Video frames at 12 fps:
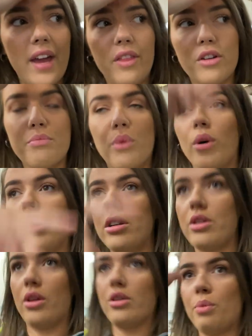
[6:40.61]
then there's
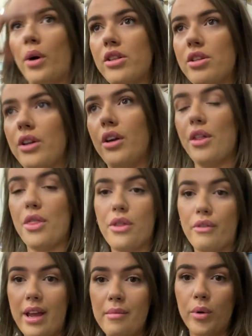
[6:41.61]
more, so there's one, two,
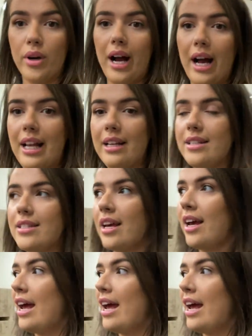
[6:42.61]
three more aisles.